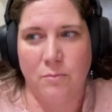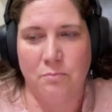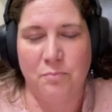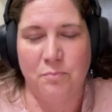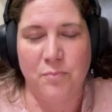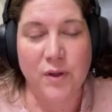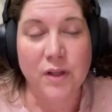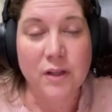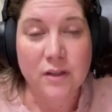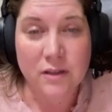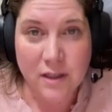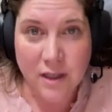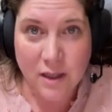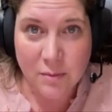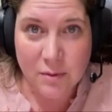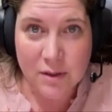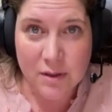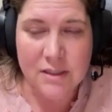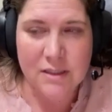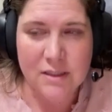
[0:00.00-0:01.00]
building a
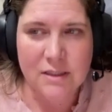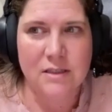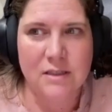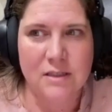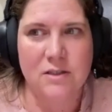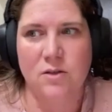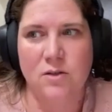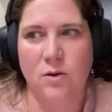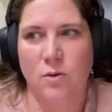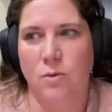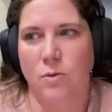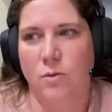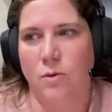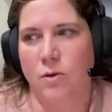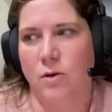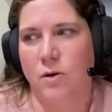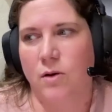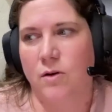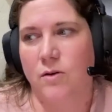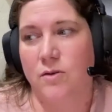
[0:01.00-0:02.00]
business
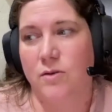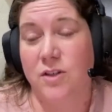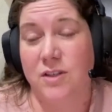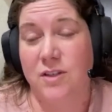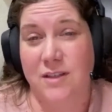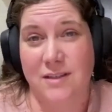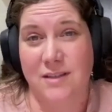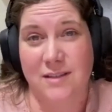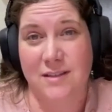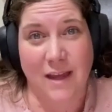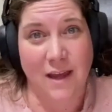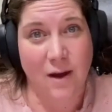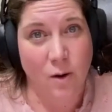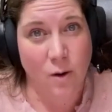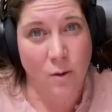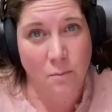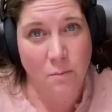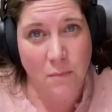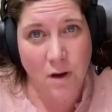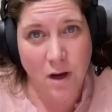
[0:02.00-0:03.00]
or just
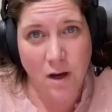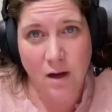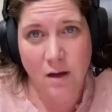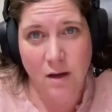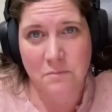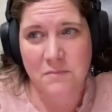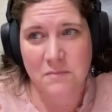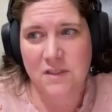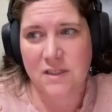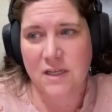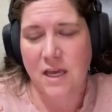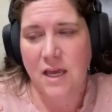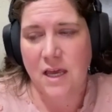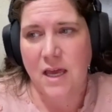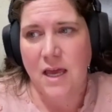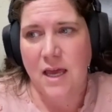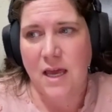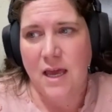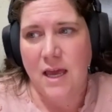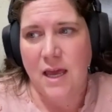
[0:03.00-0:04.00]
stay-at-home moms,
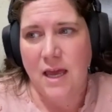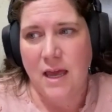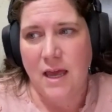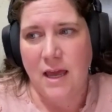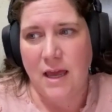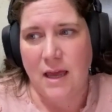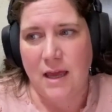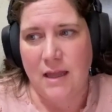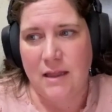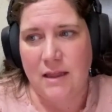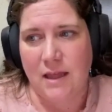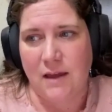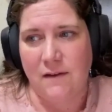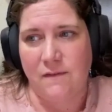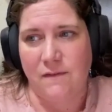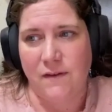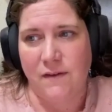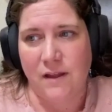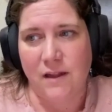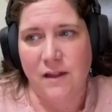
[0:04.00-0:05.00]
and they
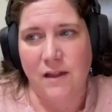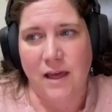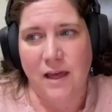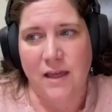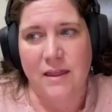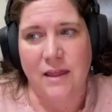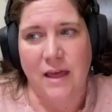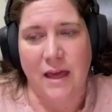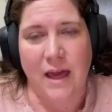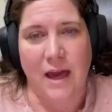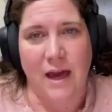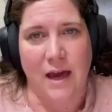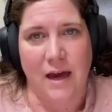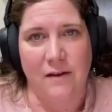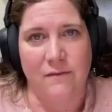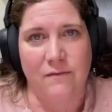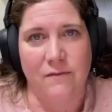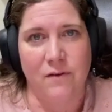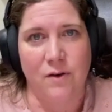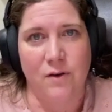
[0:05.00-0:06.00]
feel like they
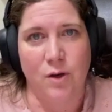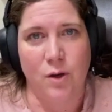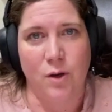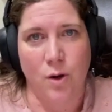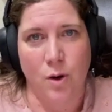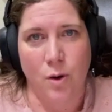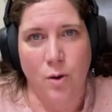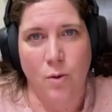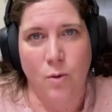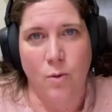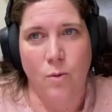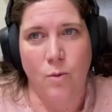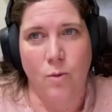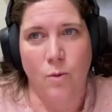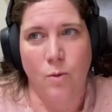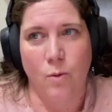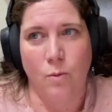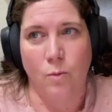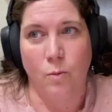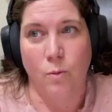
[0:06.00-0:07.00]
have no
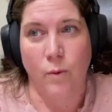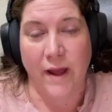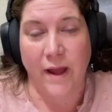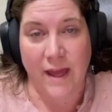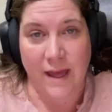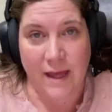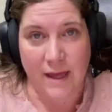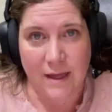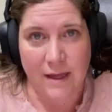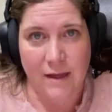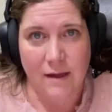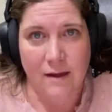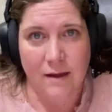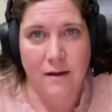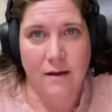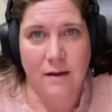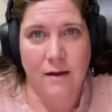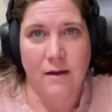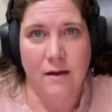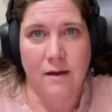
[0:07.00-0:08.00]
way
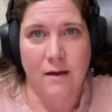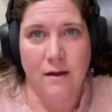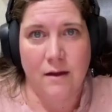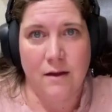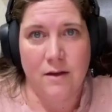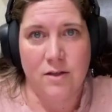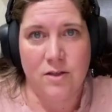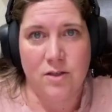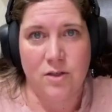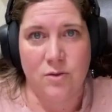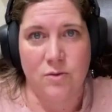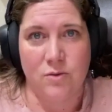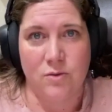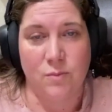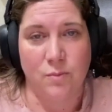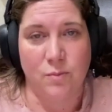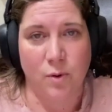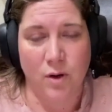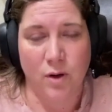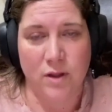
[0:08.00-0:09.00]
to
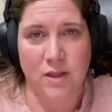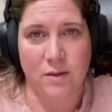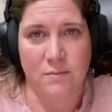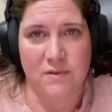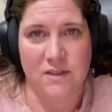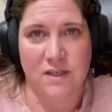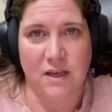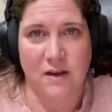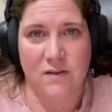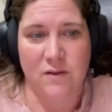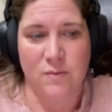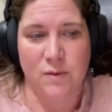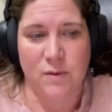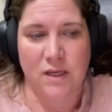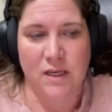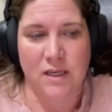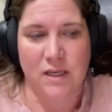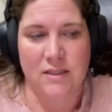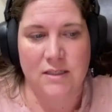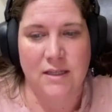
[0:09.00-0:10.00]
support themselves
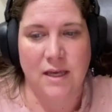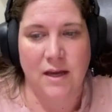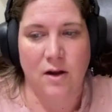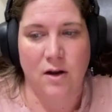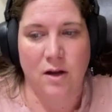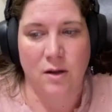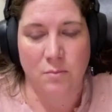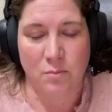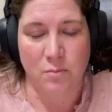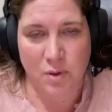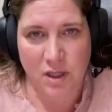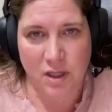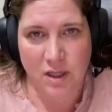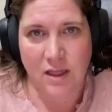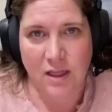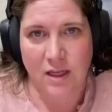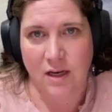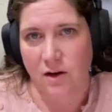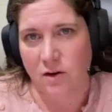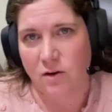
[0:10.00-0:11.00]
because they are
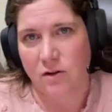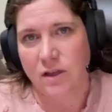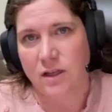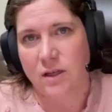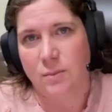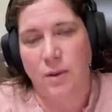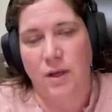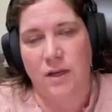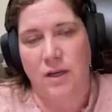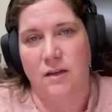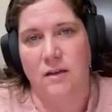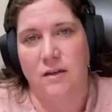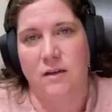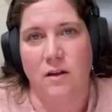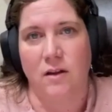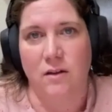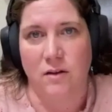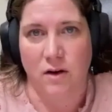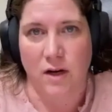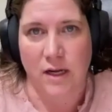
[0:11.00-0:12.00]
completely and utterly dependent
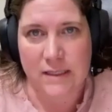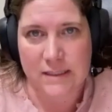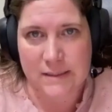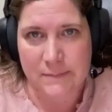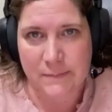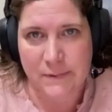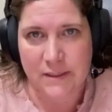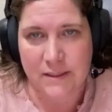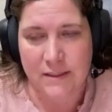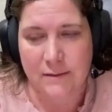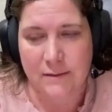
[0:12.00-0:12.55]
on their husband.